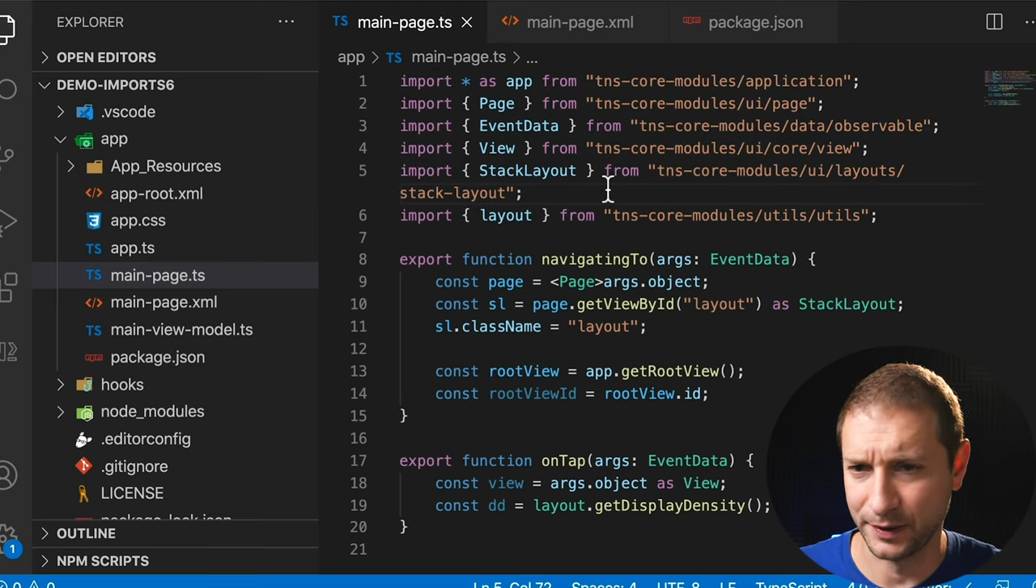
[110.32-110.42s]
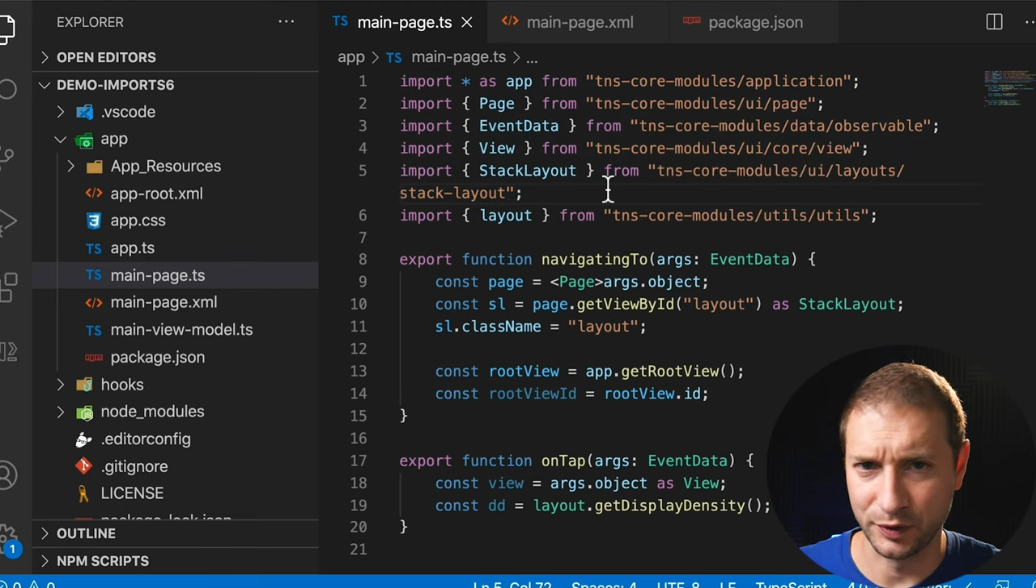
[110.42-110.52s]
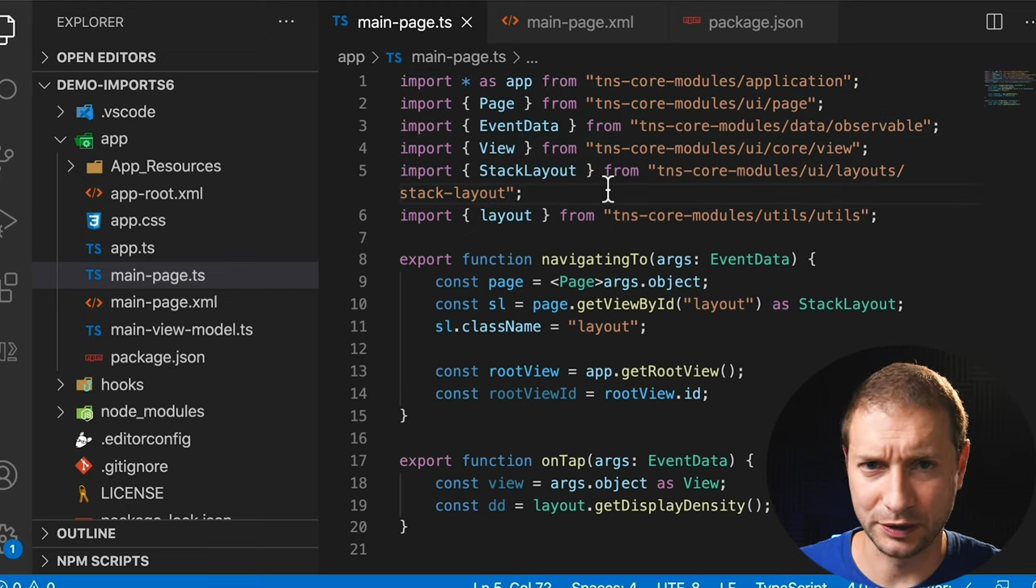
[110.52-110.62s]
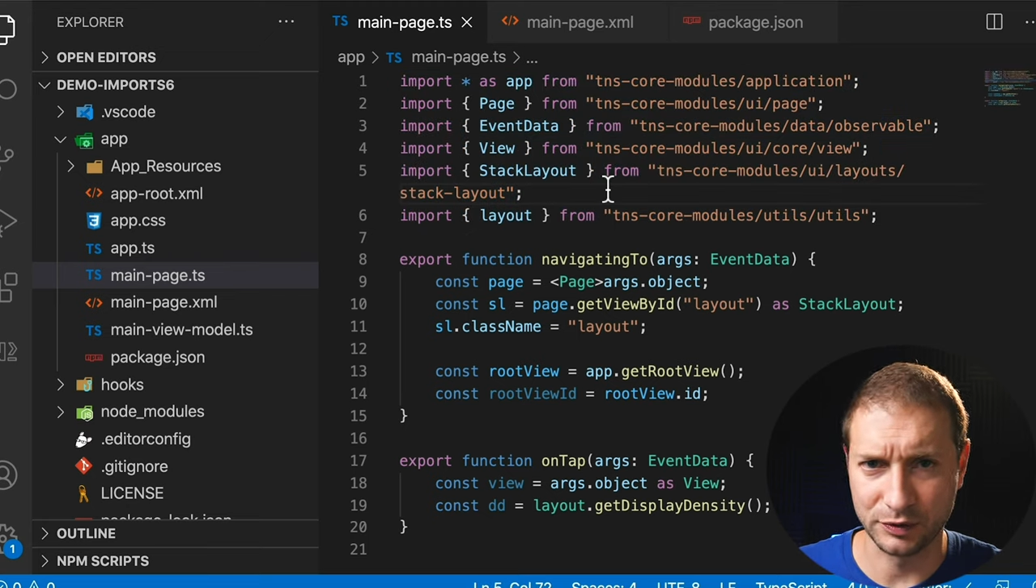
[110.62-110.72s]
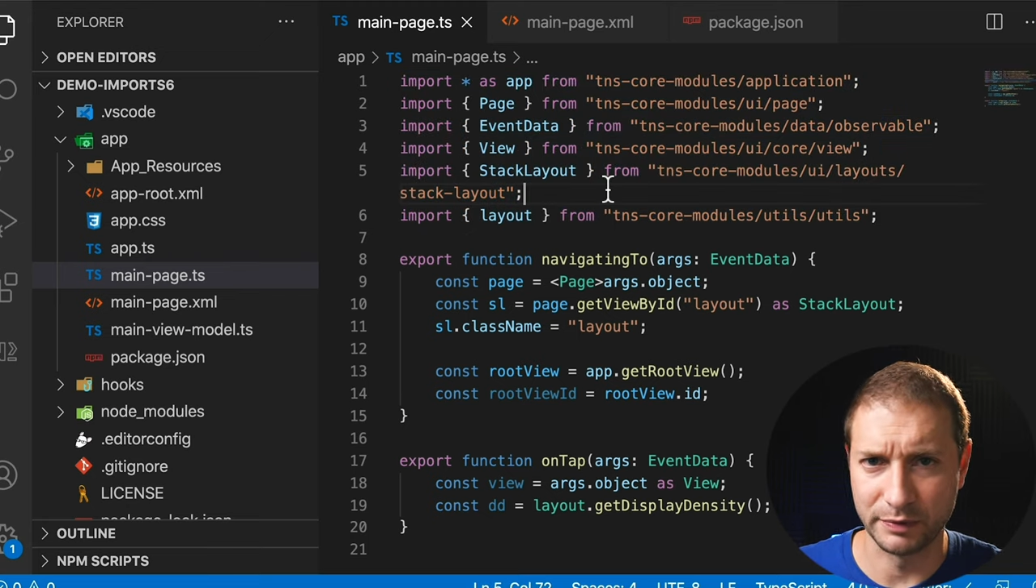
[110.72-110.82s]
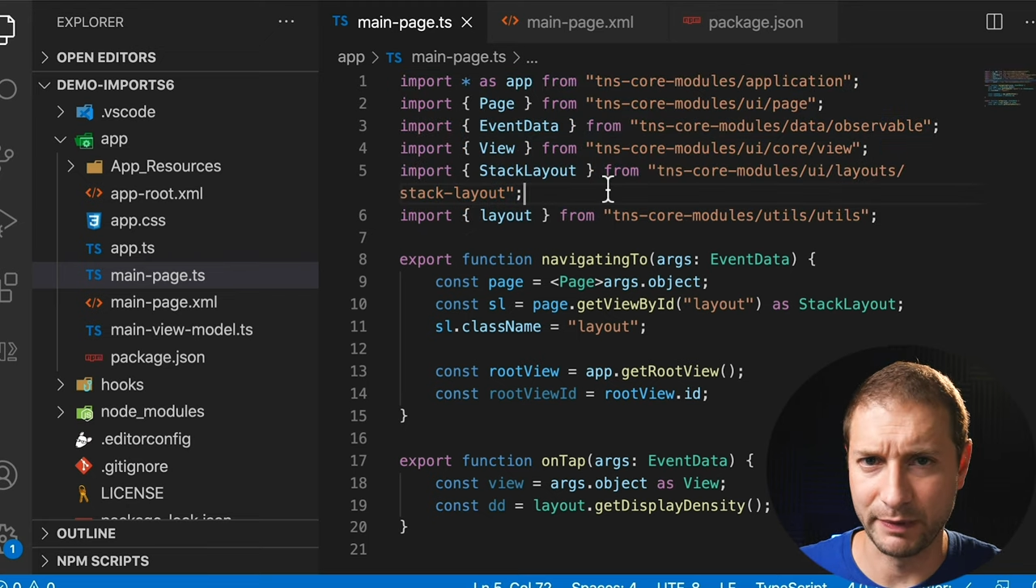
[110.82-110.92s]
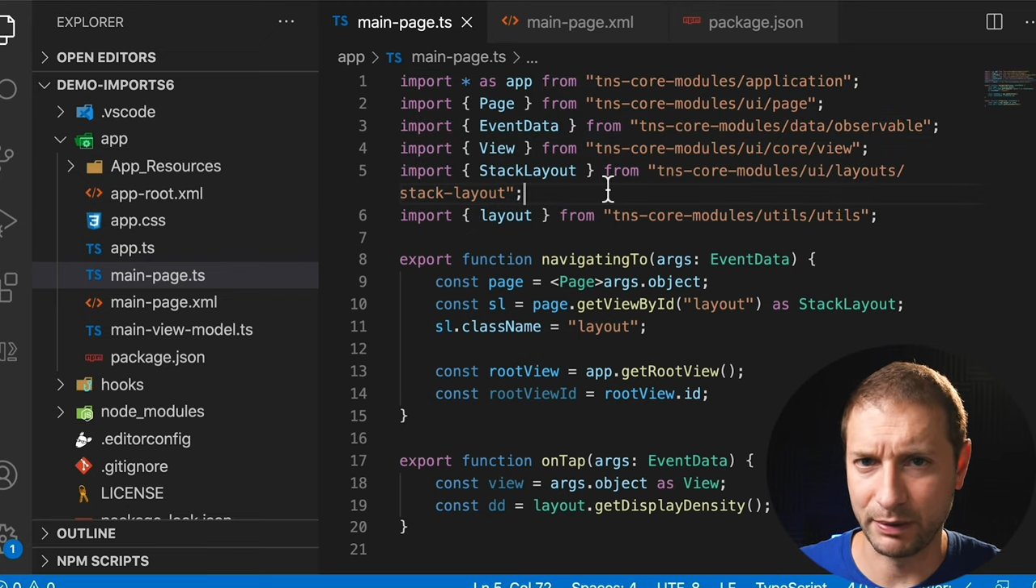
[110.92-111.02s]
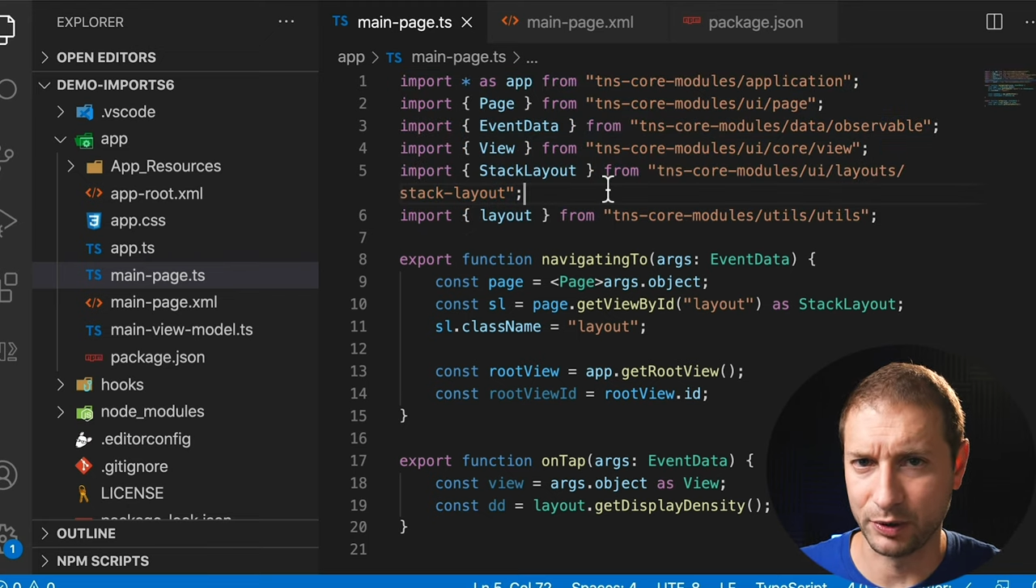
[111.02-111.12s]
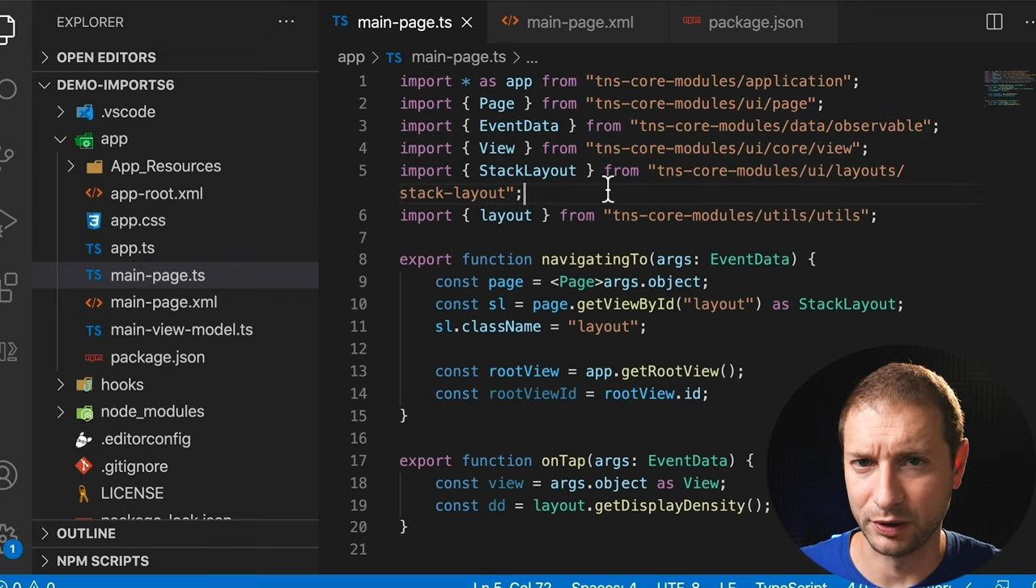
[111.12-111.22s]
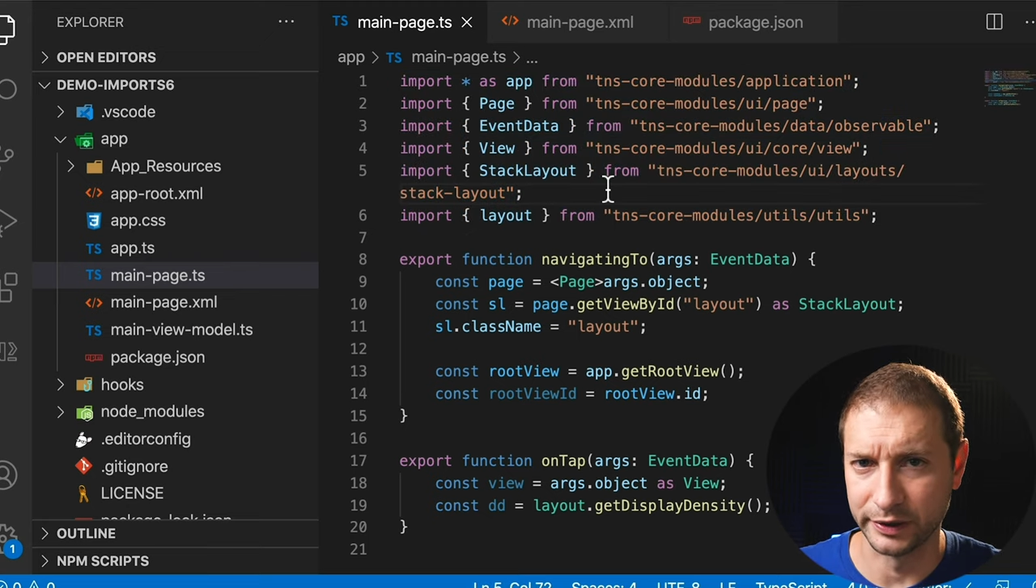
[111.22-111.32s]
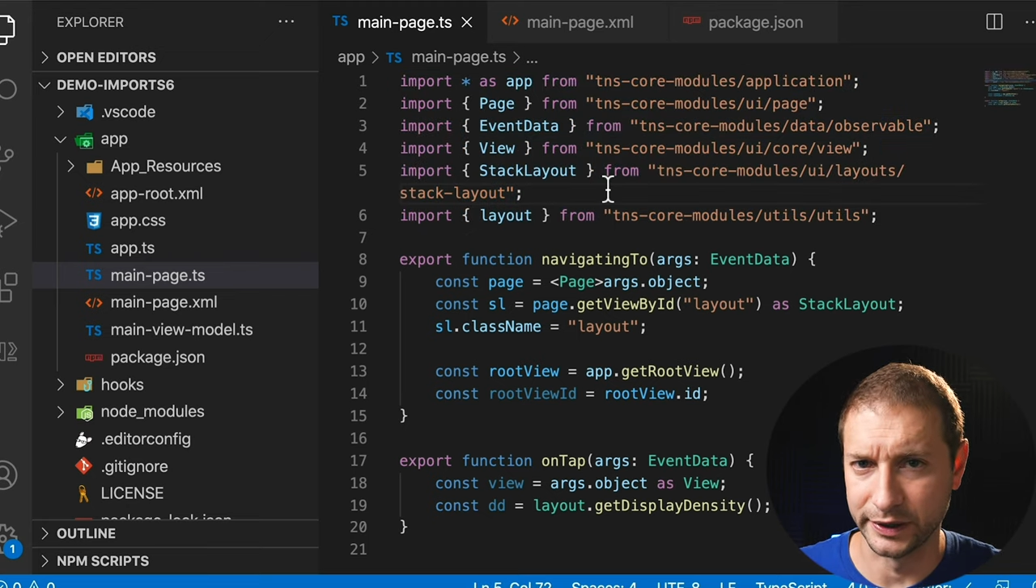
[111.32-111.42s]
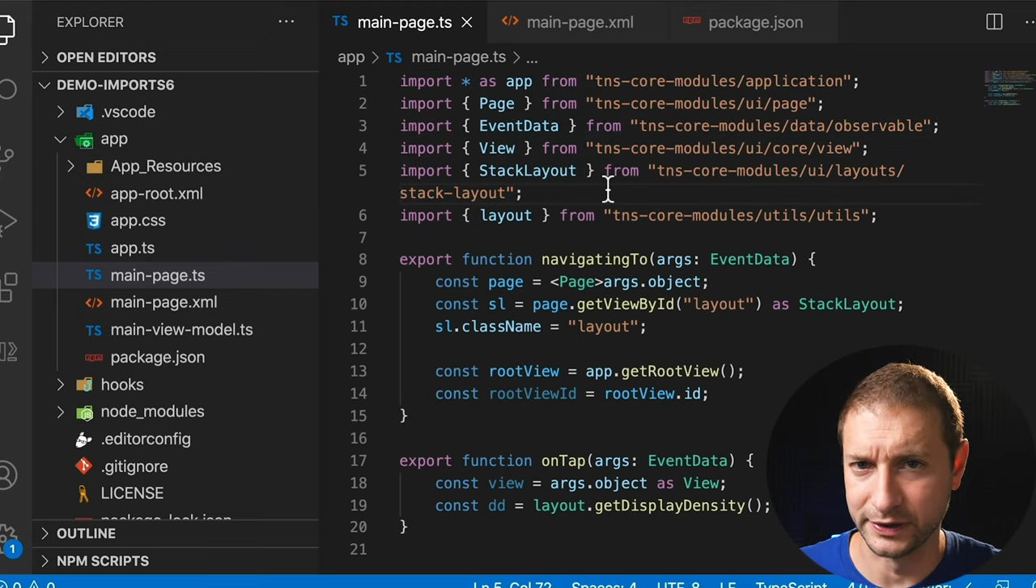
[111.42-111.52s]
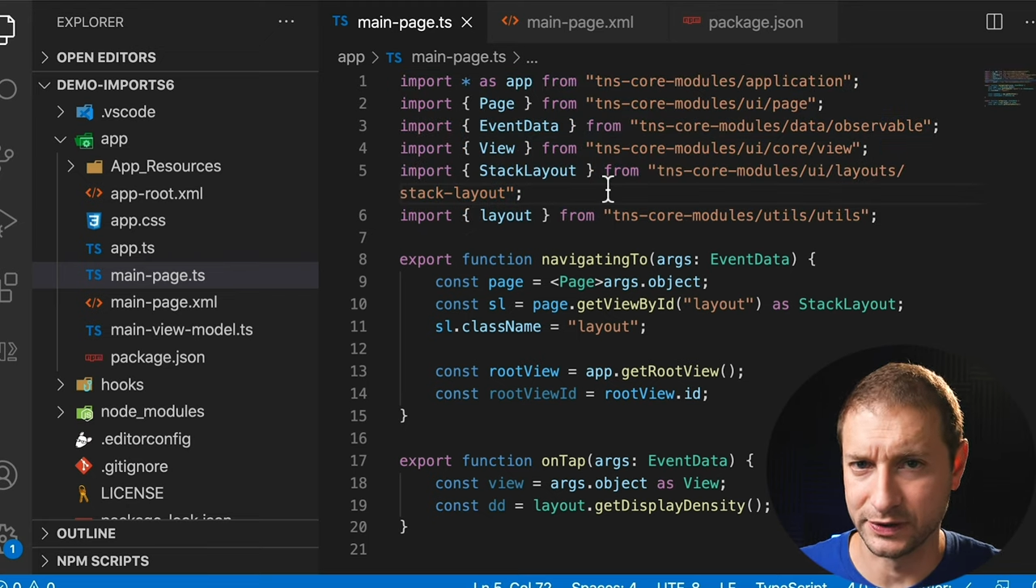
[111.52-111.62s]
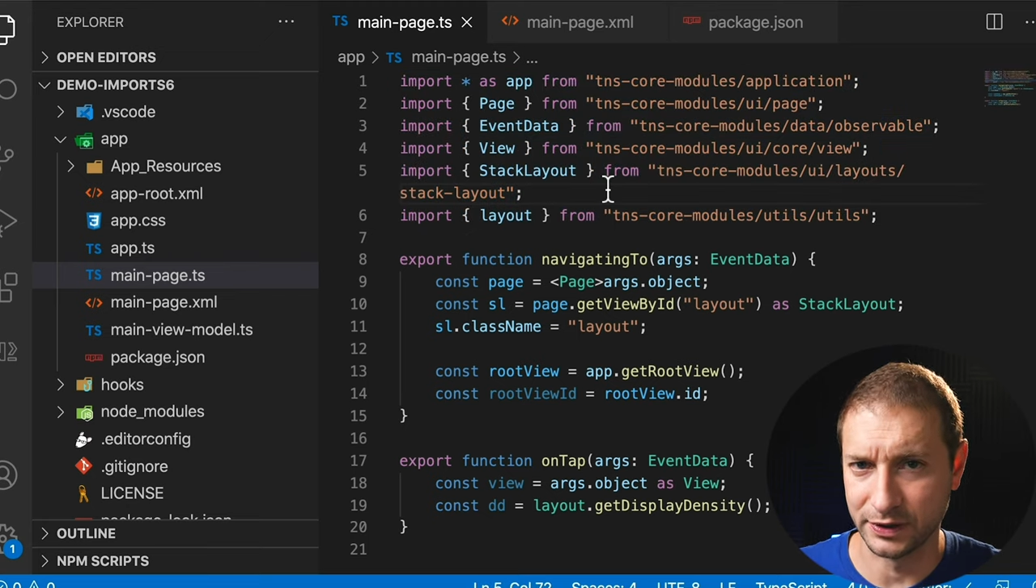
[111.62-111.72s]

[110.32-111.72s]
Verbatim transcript: And you had to remember all these.